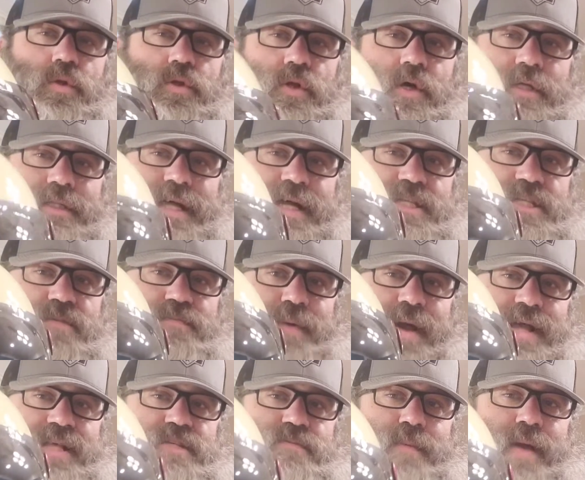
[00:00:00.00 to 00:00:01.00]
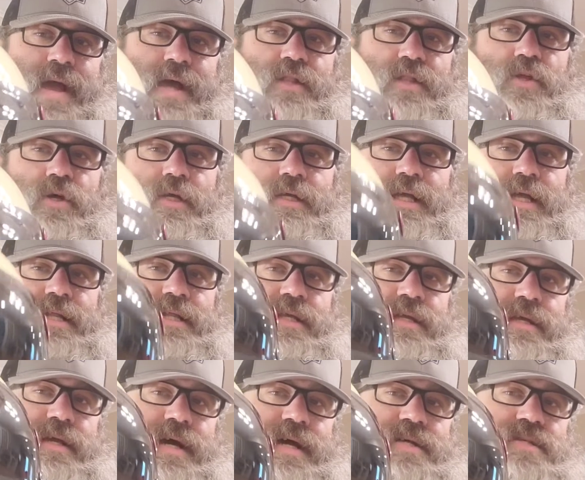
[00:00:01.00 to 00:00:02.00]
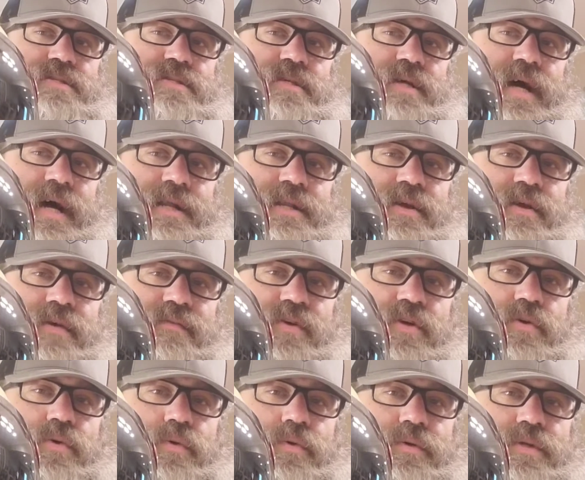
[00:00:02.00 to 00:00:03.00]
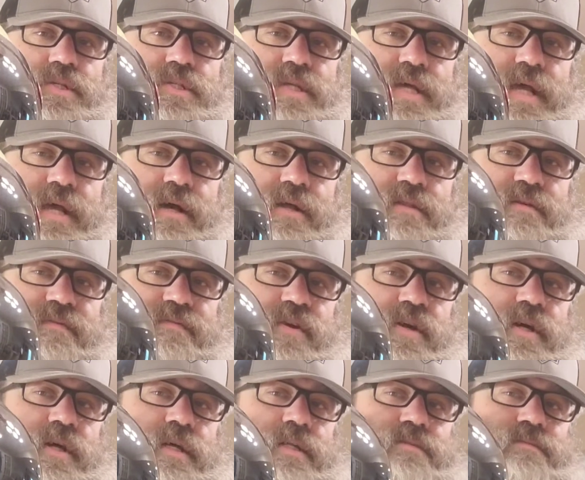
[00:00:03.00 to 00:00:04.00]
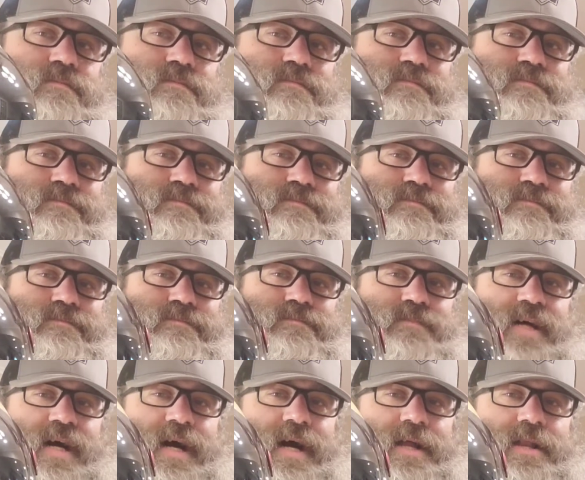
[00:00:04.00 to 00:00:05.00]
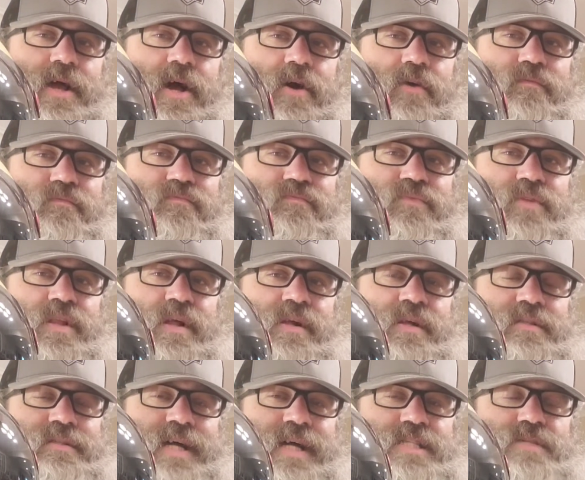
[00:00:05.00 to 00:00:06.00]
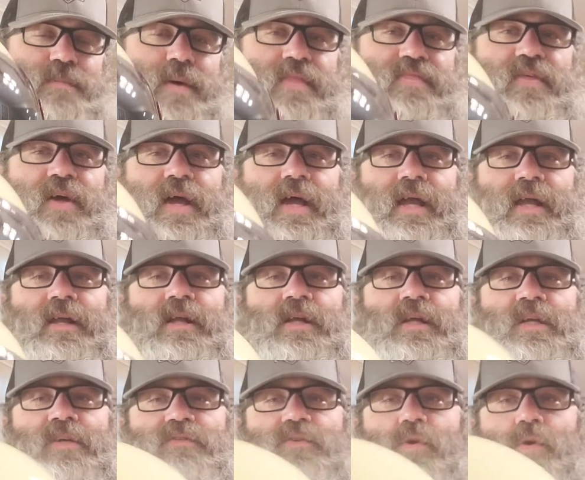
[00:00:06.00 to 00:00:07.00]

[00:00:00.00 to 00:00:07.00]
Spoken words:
look, that spaceman look. And yes, I do have a cool little saying on the front. I know, that's my thing. Of